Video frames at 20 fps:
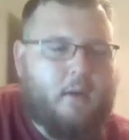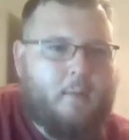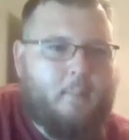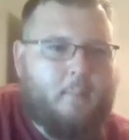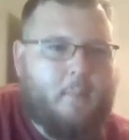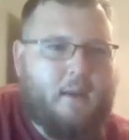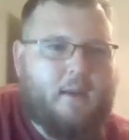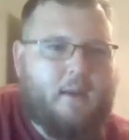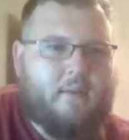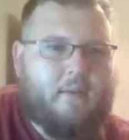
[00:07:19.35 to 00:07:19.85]

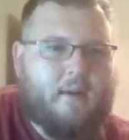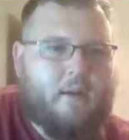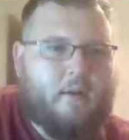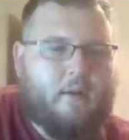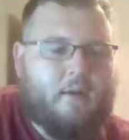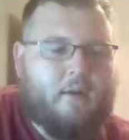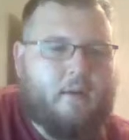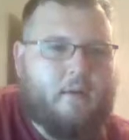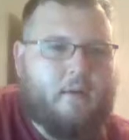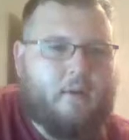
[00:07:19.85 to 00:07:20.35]
main
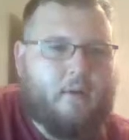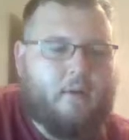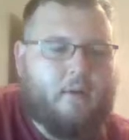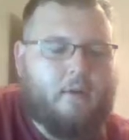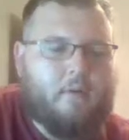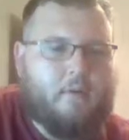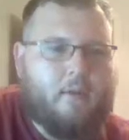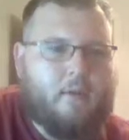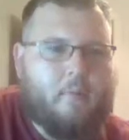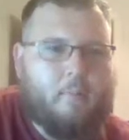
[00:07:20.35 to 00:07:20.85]
tower, or
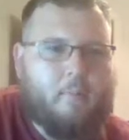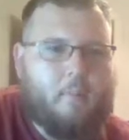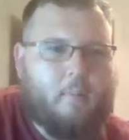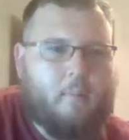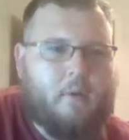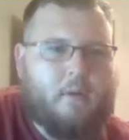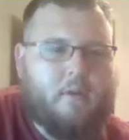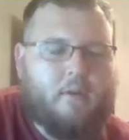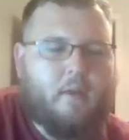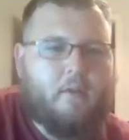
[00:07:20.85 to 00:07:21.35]
his
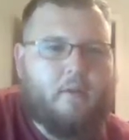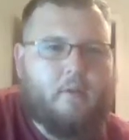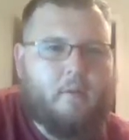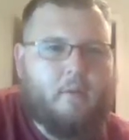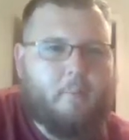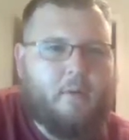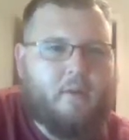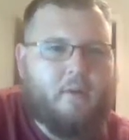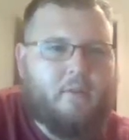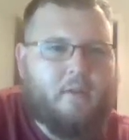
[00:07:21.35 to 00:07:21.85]
other
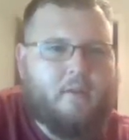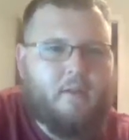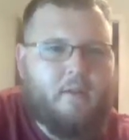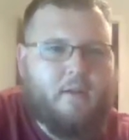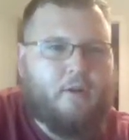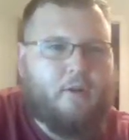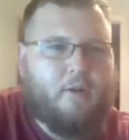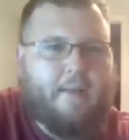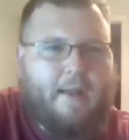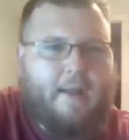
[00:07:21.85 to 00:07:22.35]
princess
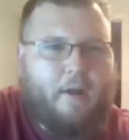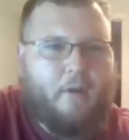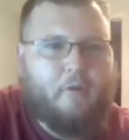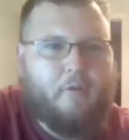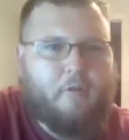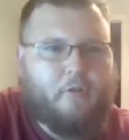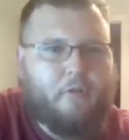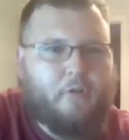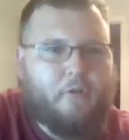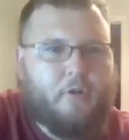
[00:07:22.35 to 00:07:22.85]
tower, down
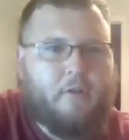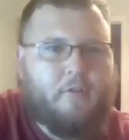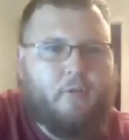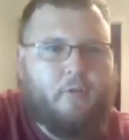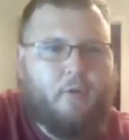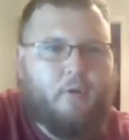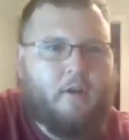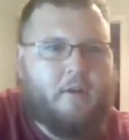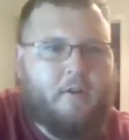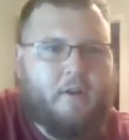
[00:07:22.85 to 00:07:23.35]
to
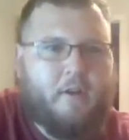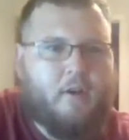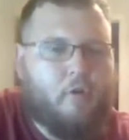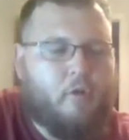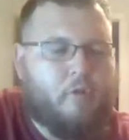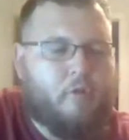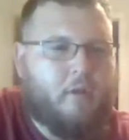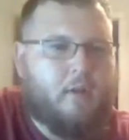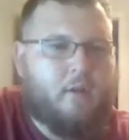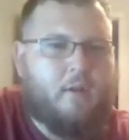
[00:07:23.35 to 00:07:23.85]
300-400
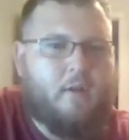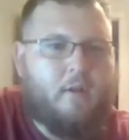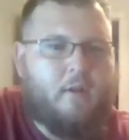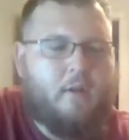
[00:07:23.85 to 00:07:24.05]
health, and